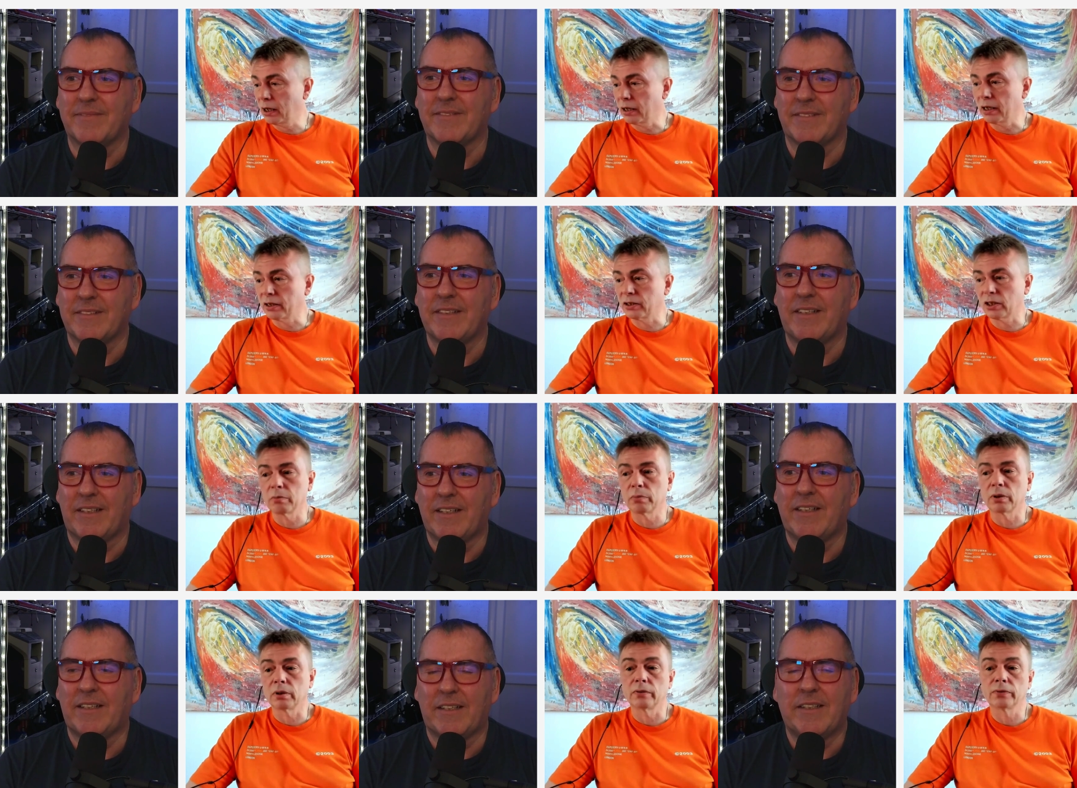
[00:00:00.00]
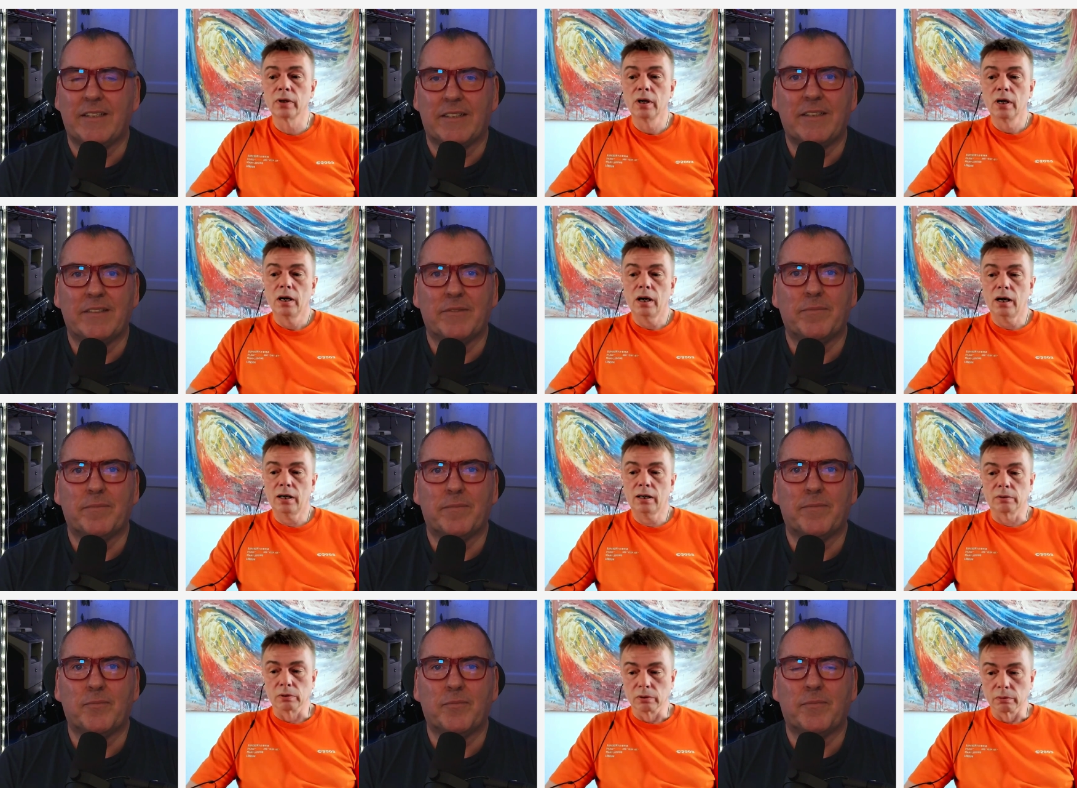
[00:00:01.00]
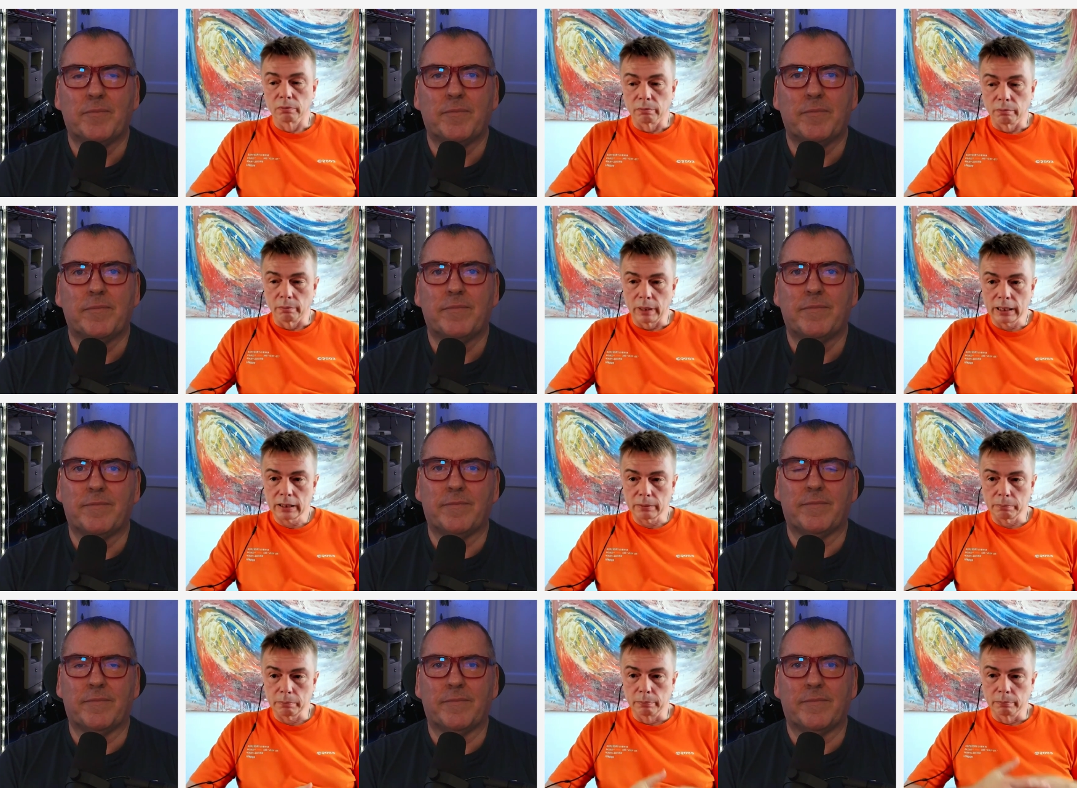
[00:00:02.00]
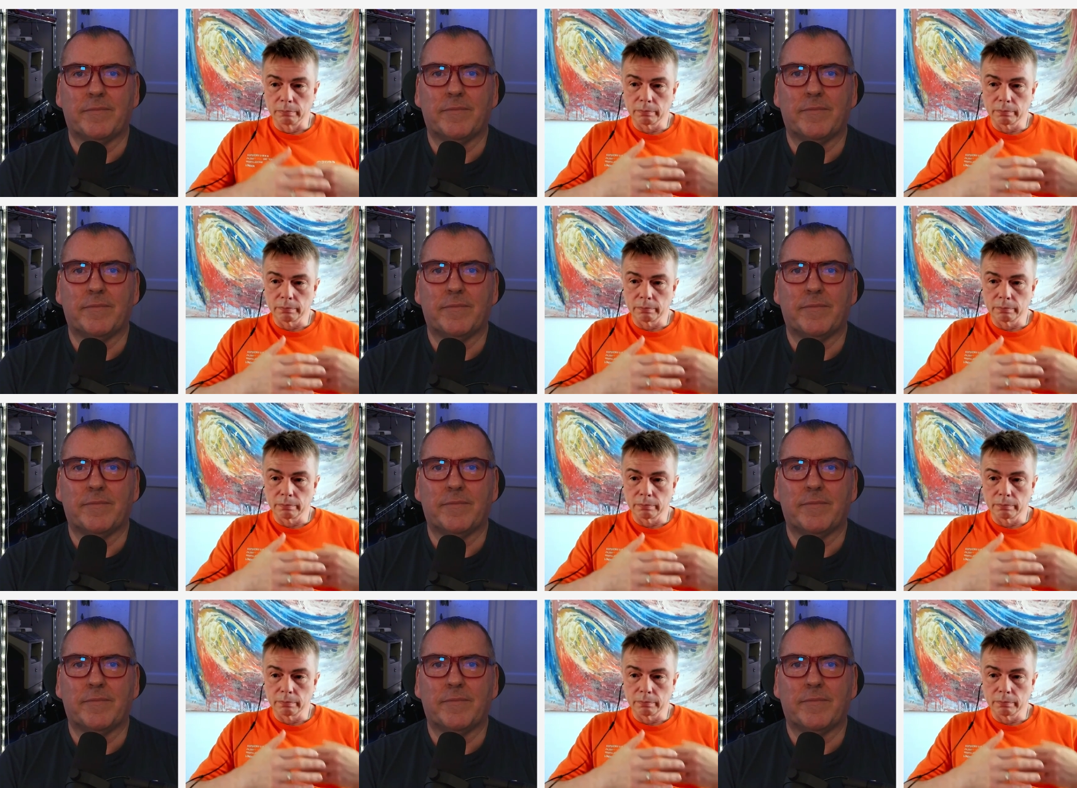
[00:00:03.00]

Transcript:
Speaker 1: uh, example of uh, making